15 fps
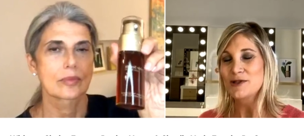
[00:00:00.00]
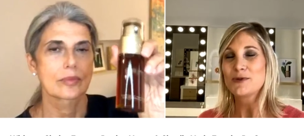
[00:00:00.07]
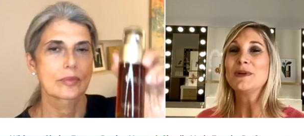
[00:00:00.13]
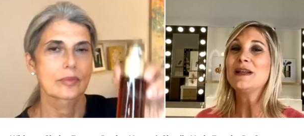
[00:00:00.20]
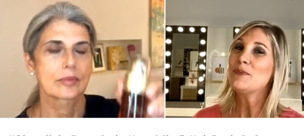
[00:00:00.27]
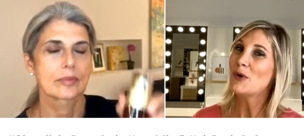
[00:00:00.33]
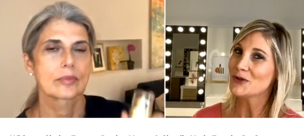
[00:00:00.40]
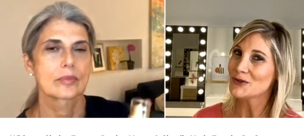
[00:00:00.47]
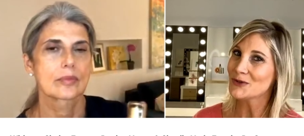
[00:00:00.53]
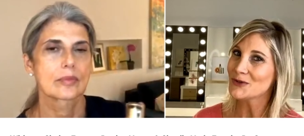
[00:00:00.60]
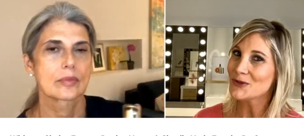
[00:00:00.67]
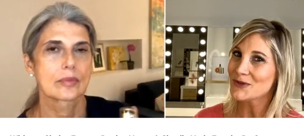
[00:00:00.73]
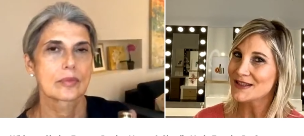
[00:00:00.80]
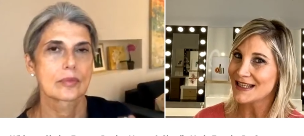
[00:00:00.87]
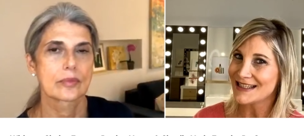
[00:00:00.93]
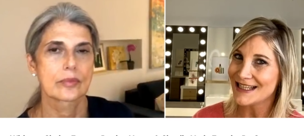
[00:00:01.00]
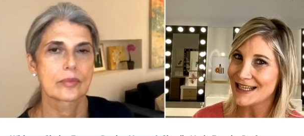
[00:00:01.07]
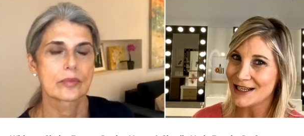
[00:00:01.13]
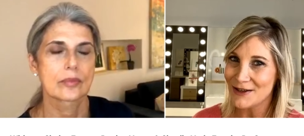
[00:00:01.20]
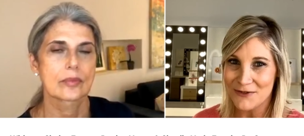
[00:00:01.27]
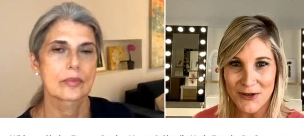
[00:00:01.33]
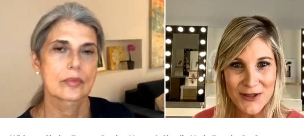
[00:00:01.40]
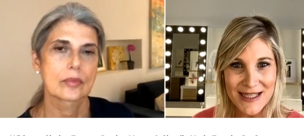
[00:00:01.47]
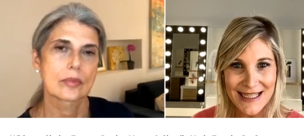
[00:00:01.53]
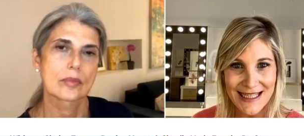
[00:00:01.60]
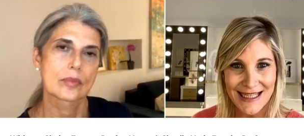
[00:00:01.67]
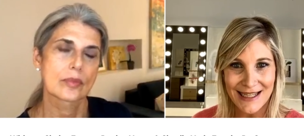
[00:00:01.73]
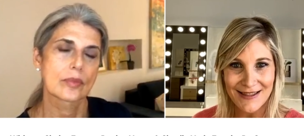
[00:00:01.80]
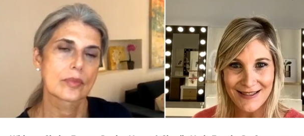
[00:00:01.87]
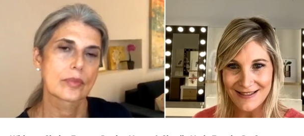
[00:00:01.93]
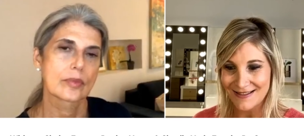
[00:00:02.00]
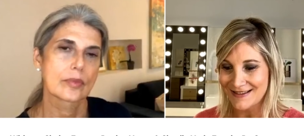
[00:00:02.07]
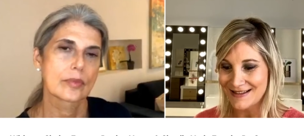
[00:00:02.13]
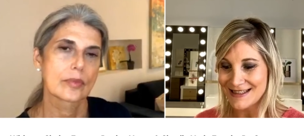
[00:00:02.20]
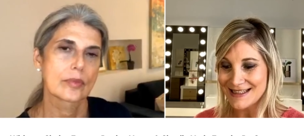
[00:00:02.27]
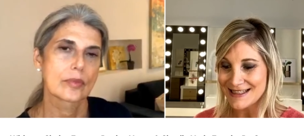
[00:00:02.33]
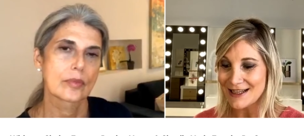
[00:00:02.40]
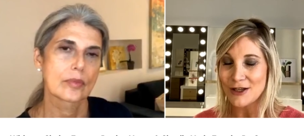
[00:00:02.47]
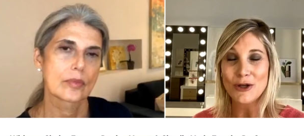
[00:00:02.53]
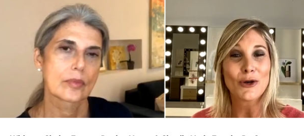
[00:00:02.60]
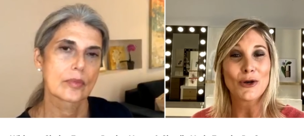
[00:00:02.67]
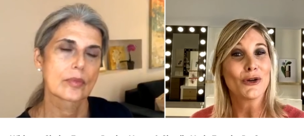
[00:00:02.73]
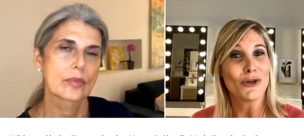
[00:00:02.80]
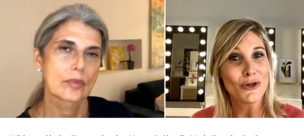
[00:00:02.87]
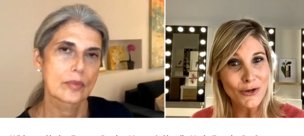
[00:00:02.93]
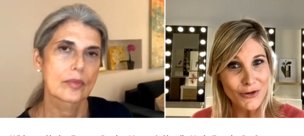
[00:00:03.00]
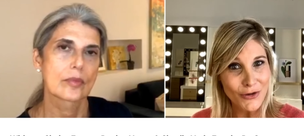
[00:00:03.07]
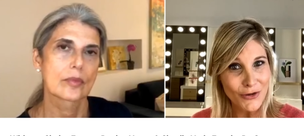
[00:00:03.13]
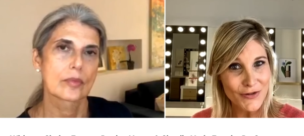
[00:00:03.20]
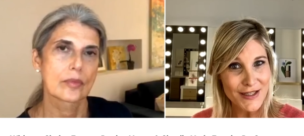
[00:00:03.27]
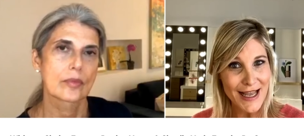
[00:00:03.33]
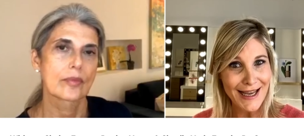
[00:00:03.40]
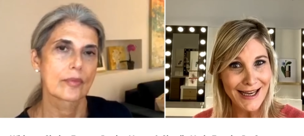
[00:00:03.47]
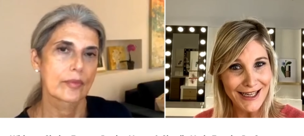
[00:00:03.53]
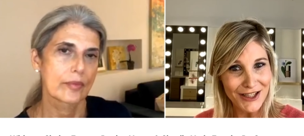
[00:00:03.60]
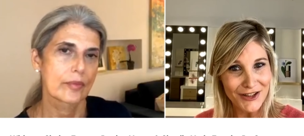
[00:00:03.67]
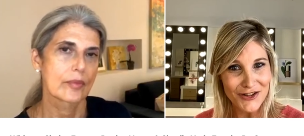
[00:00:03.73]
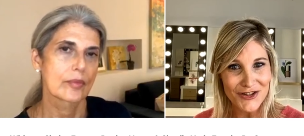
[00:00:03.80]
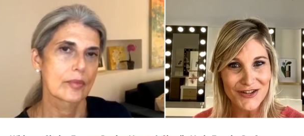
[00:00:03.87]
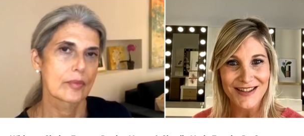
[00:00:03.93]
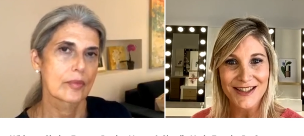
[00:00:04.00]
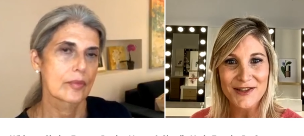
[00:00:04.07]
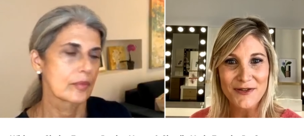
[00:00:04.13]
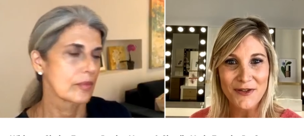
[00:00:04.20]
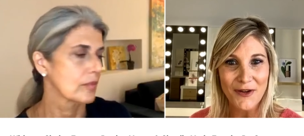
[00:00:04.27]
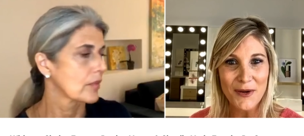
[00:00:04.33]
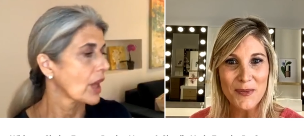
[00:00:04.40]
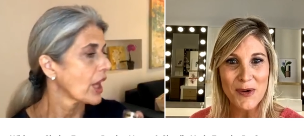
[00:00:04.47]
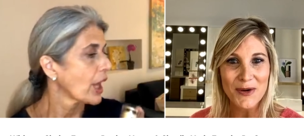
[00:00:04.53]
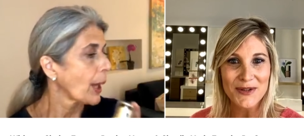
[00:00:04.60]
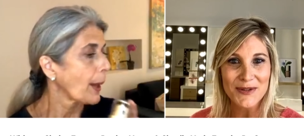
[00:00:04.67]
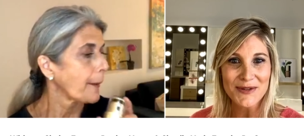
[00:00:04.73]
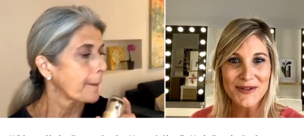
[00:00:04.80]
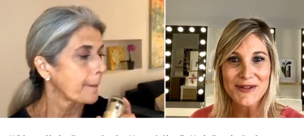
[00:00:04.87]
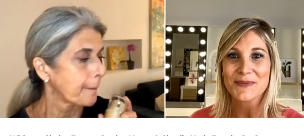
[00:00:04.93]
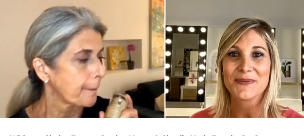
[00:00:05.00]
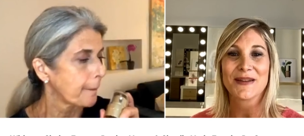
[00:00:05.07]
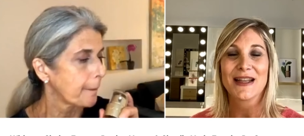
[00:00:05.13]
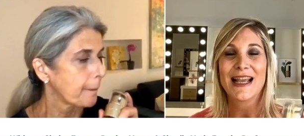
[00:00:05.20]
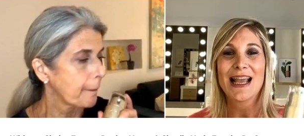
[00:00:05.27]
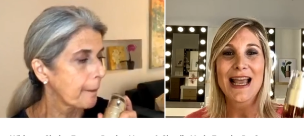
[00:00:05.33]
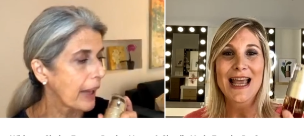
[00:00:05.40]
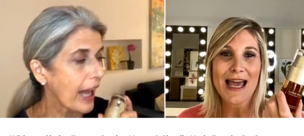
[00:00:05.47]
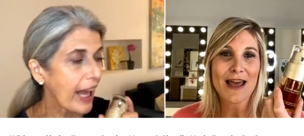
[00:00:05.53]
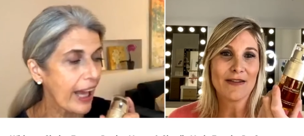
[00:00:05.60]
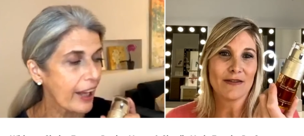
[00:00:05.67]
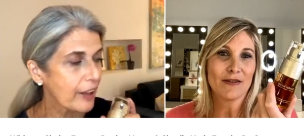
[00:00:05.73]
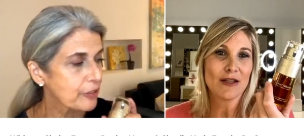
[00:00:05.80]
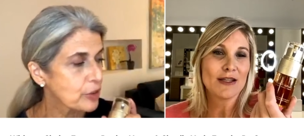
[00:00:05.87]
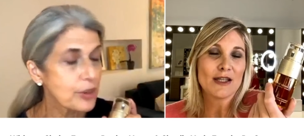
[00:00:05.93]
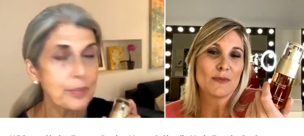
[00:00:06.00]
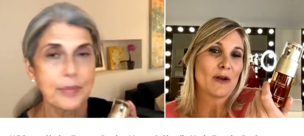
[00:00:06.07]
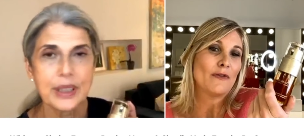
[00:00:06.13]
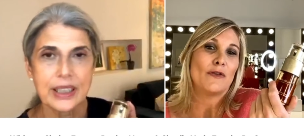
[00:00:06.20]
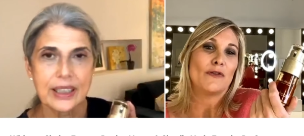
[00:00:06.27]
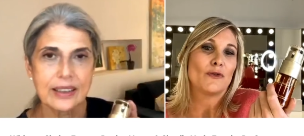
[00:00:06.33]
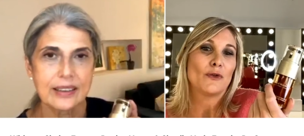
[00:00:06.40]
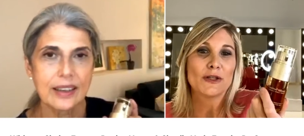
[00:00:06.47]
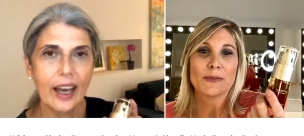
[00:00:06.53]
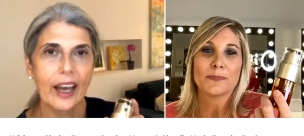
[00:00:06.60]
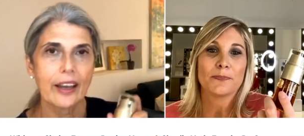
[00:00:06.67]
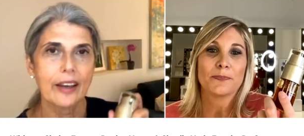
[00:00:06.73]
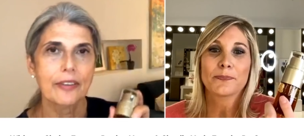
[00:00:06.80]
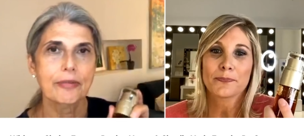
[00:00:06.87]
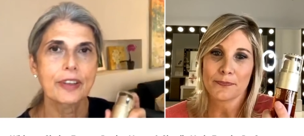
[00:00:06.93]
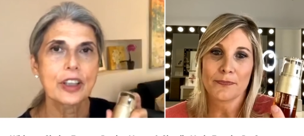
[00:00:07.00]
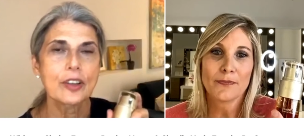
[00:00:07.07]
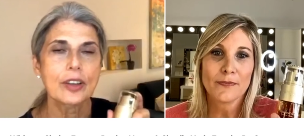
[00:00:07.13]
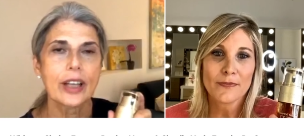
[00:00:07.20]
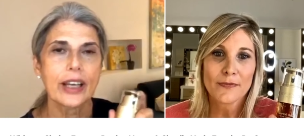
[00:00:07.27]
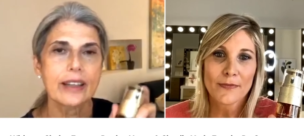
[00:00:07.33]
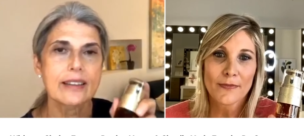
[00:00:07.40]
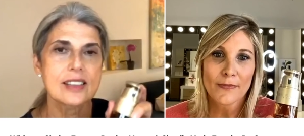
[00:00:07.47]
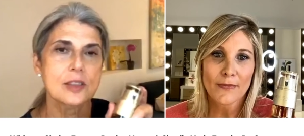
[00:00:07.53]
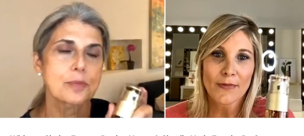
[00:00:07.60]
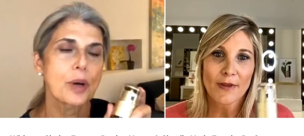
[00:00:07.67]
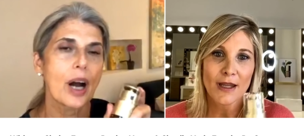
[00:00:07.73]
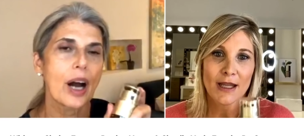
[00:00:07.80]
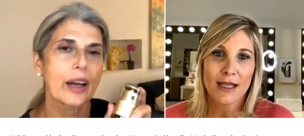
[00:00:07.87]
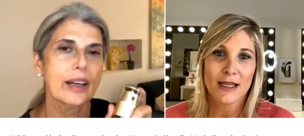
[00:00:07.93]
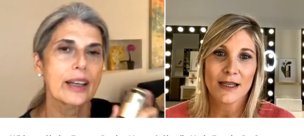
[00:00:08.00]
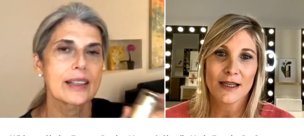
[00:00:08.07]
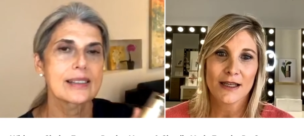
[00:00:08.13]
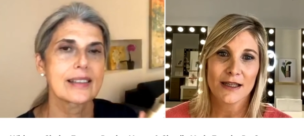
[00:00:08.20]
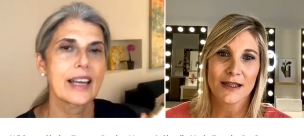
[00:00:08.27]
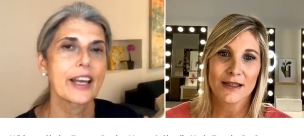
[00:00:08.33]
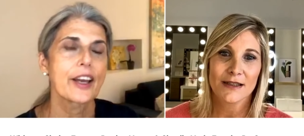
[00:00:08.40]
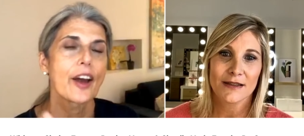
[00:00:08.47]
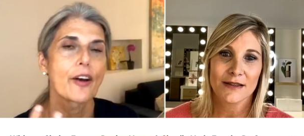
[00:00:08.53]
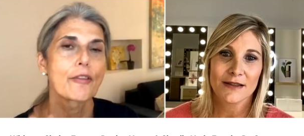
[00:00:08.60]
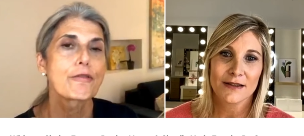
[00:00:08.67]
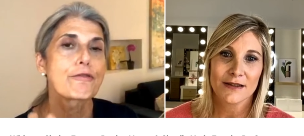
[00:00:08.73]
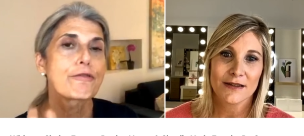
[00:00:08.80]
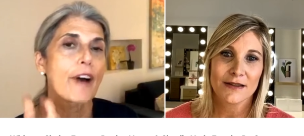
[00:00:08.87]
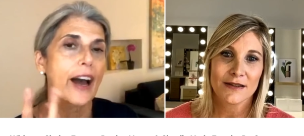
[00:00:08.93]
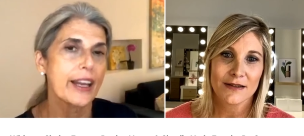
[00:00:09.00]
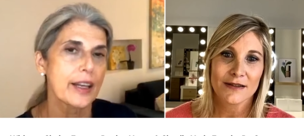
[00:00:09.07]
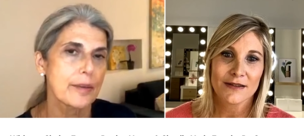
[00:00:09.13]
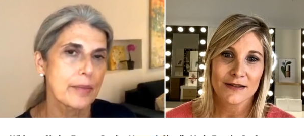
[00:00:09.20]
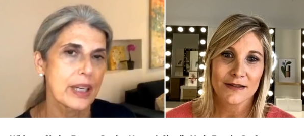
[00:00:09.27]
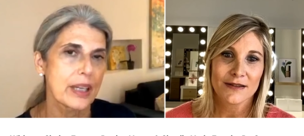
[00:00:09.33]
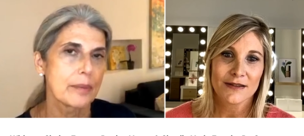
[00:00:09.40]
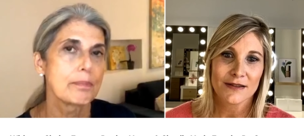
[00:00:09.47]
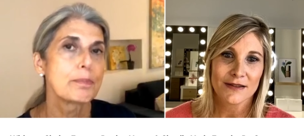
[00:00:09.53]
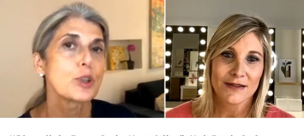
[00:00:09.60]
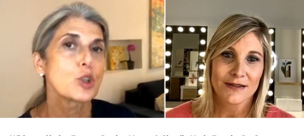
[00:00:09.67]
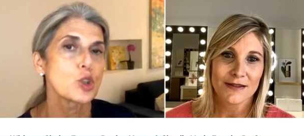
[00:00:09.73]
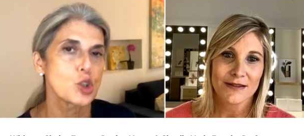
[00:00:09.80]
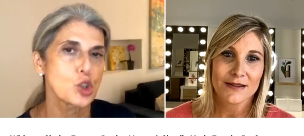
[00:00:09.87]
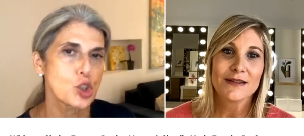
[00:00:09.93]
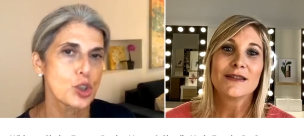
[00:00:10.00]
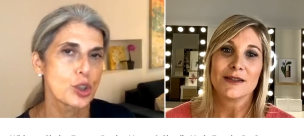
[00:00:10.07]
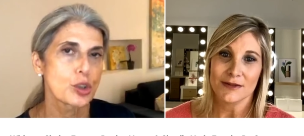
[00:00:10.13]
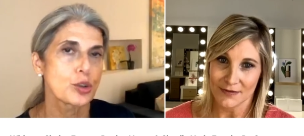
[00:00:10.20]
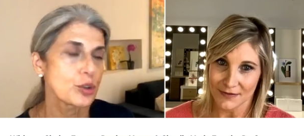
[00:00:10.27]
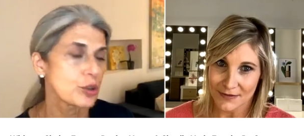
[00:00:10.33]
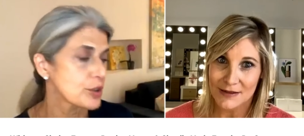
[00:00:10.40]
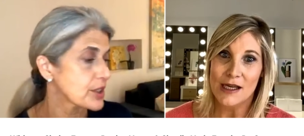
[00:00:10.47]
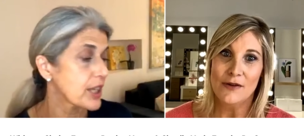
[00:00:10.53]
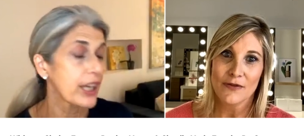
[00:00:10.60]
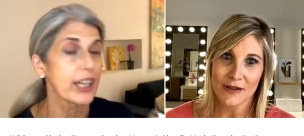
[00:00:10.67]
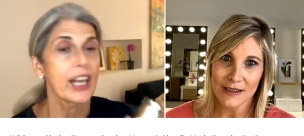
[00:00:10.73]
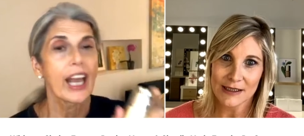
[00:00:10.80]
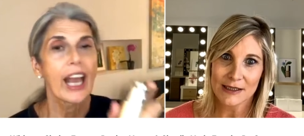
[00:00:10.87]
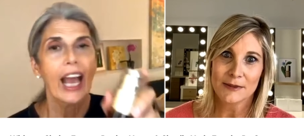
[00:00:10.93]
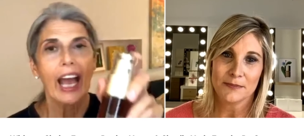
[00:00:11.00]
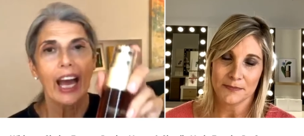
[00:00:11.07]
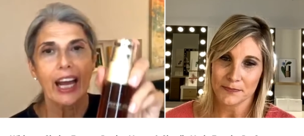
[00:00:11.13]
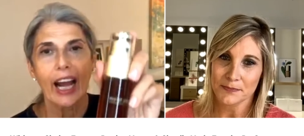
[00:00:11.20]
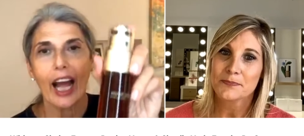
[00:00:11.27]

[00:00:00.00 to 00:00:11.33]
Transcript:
Speaker 1: very important to take care of your skin since at your youngest age. It's very important.
Speaker 2: But I have to admit, I feel like this product is like vitamin boost to your skin. And